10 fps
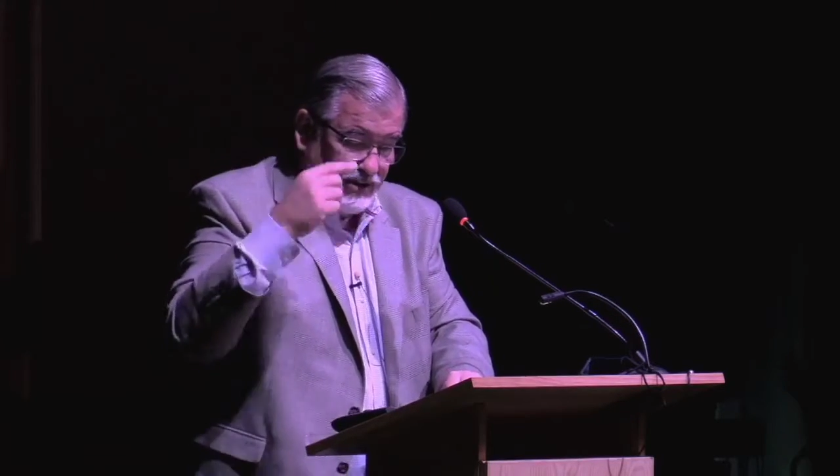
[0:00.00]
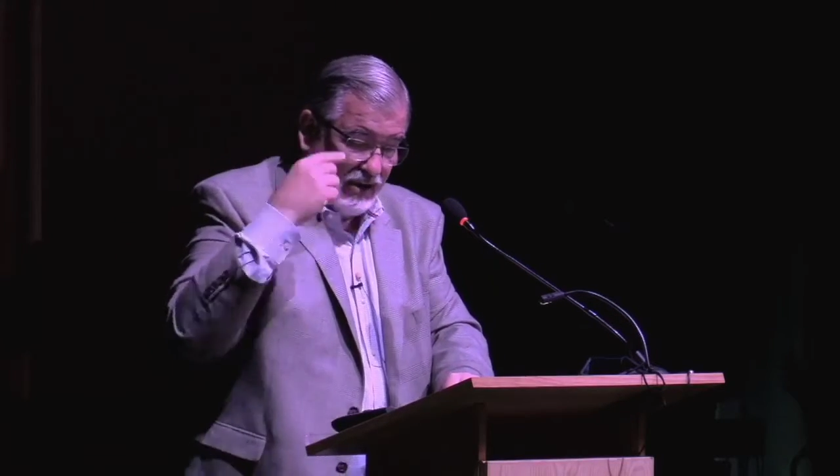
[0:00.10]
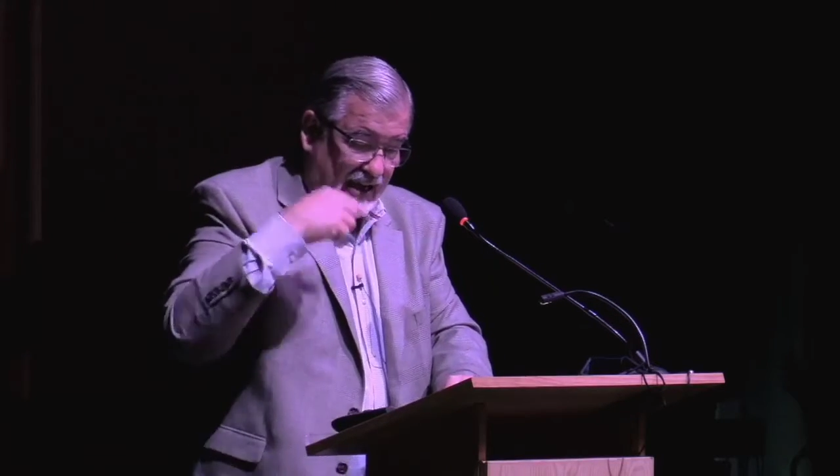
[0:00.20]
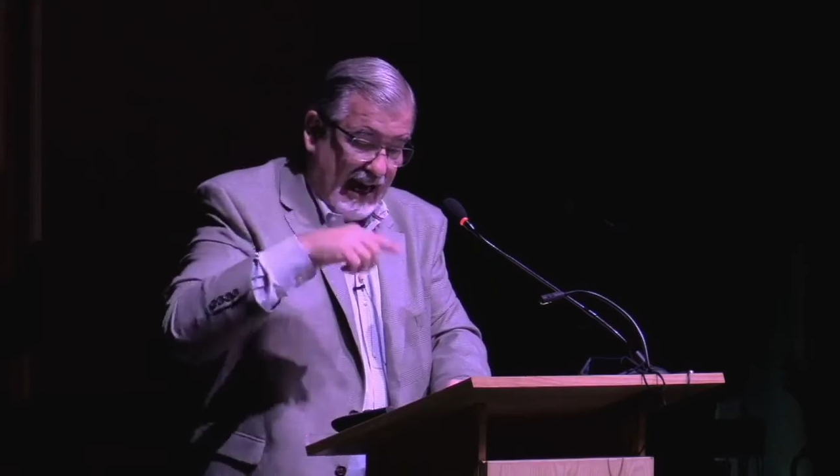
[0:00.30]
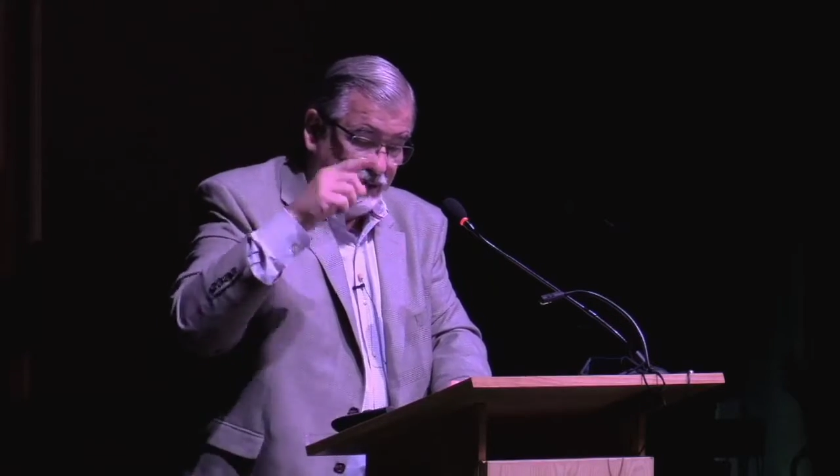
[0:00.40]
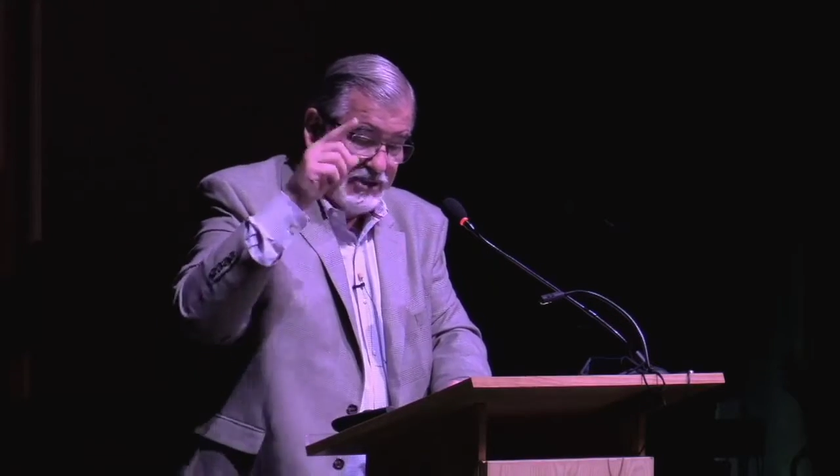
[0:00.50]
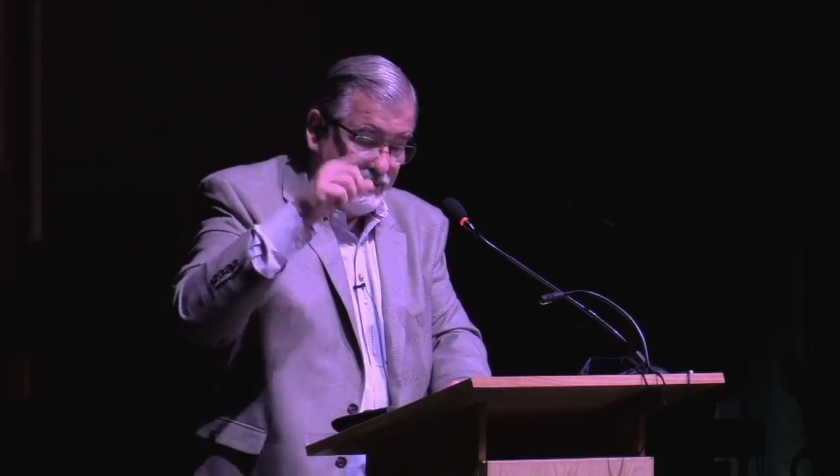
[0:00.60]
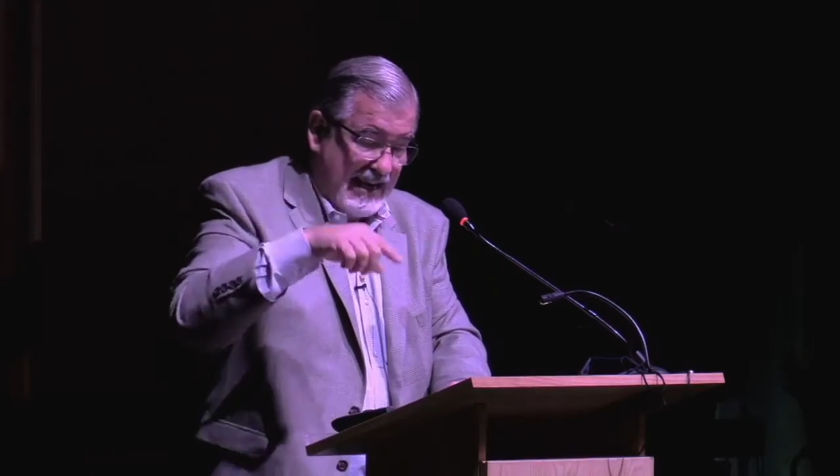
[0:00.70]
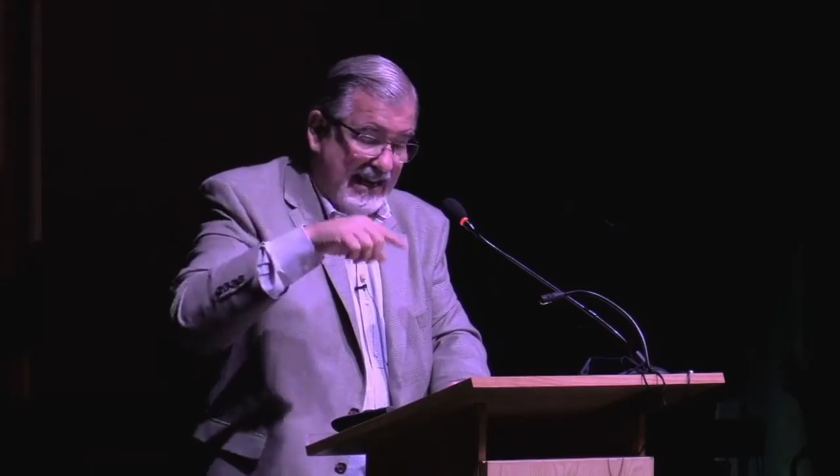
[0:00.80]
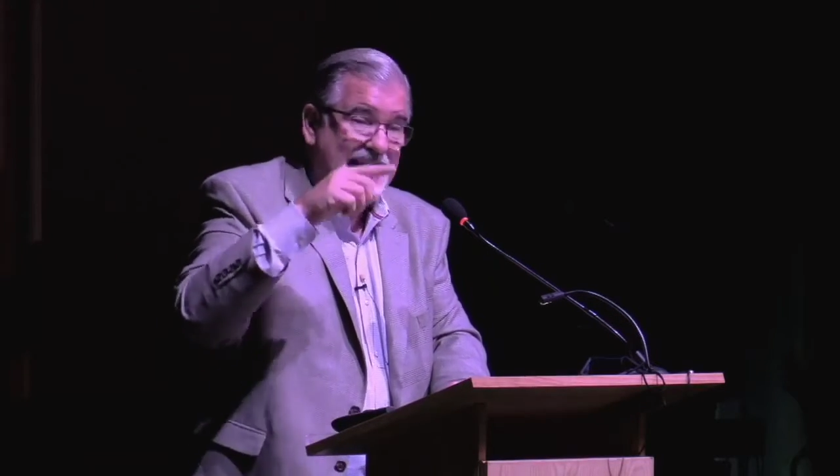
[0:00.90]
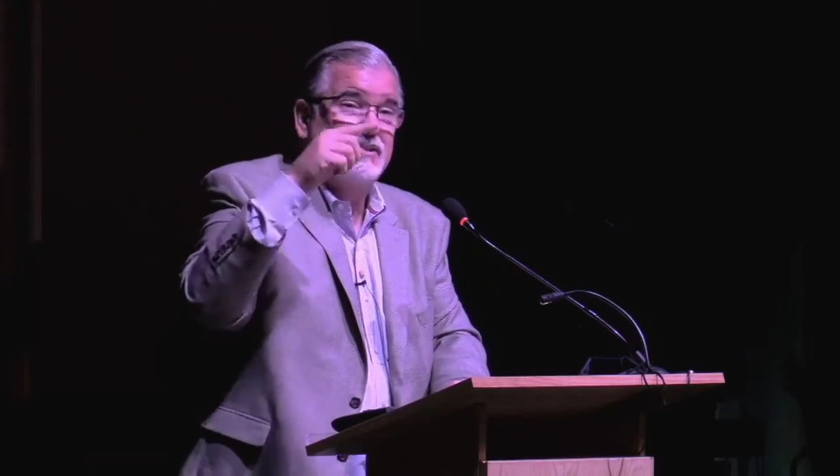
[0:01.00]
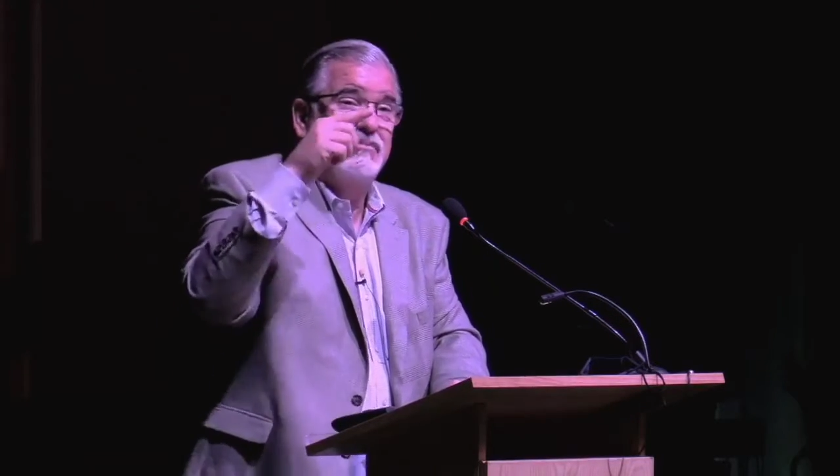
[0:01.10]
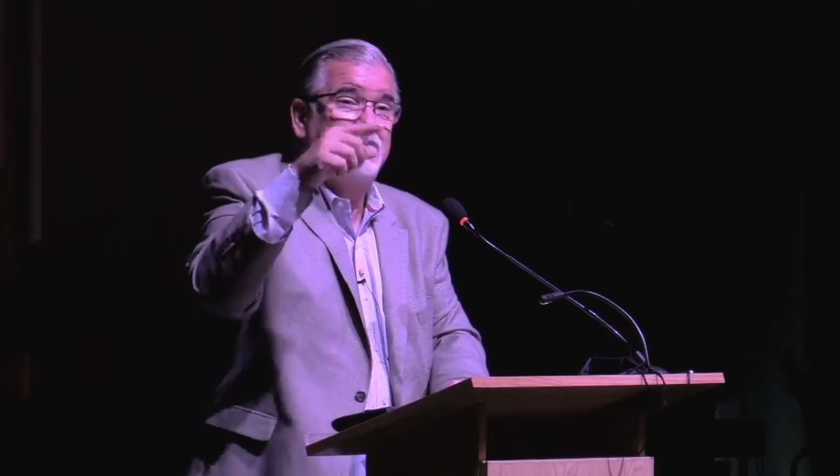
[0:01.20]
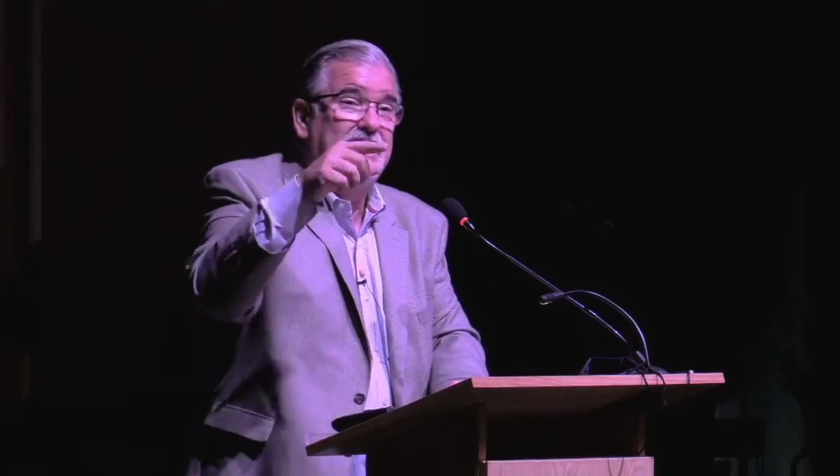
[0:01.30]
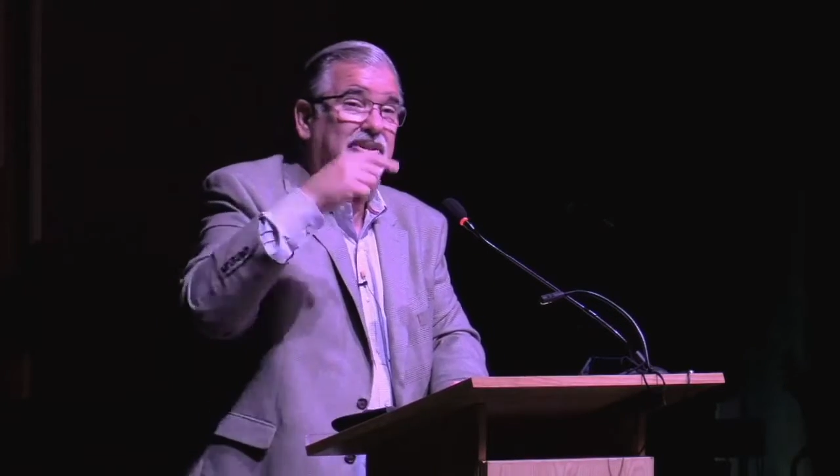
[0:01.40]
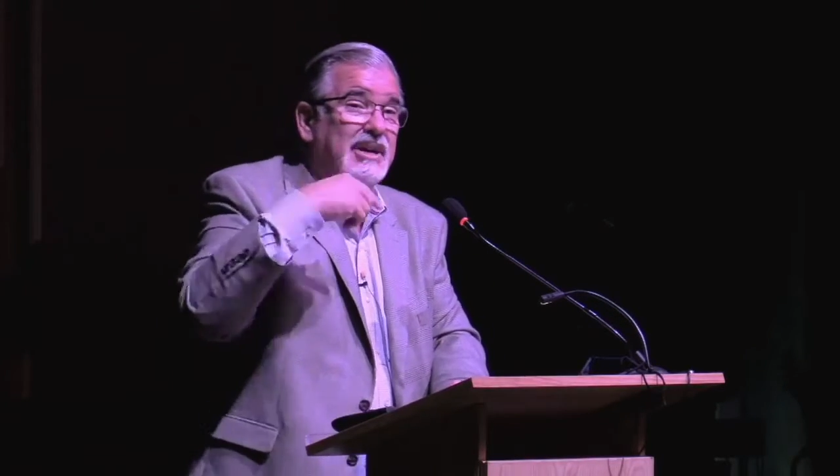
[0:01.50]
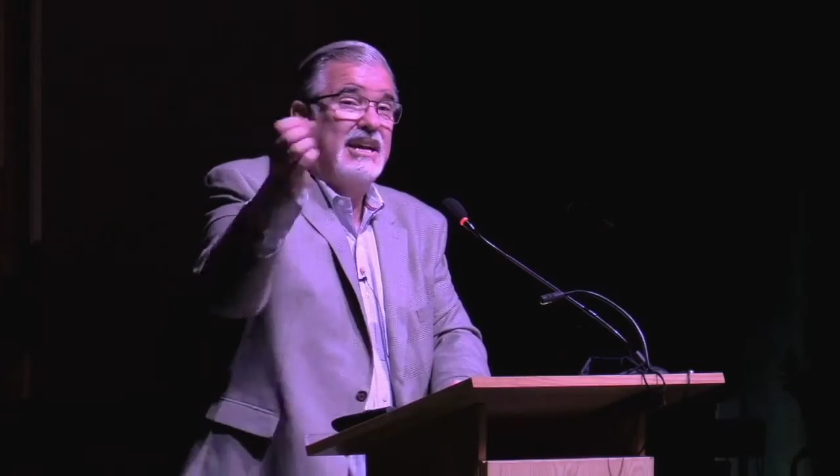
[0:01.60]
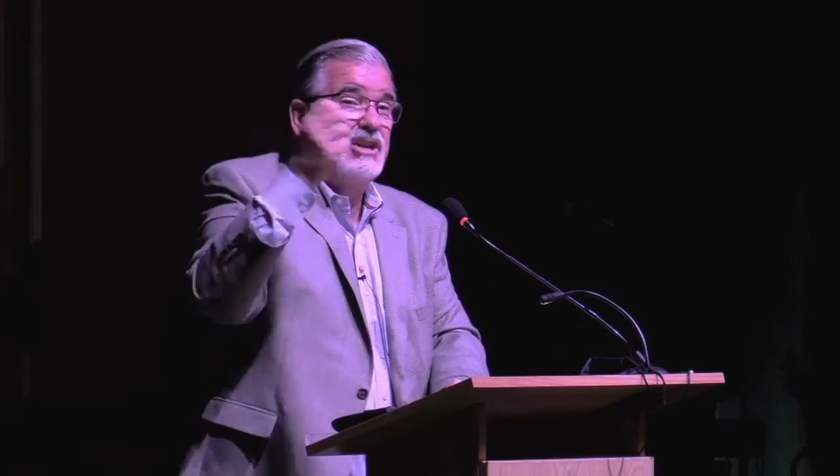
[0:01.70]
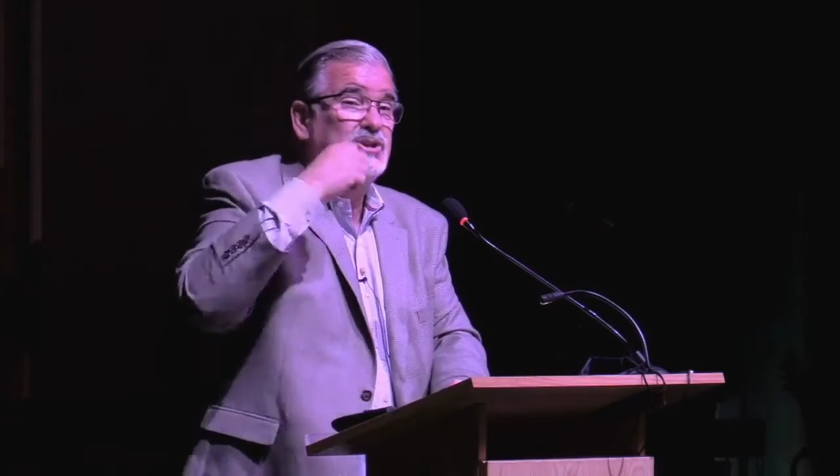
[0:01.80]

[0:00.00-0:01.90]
as though God was making his appeal,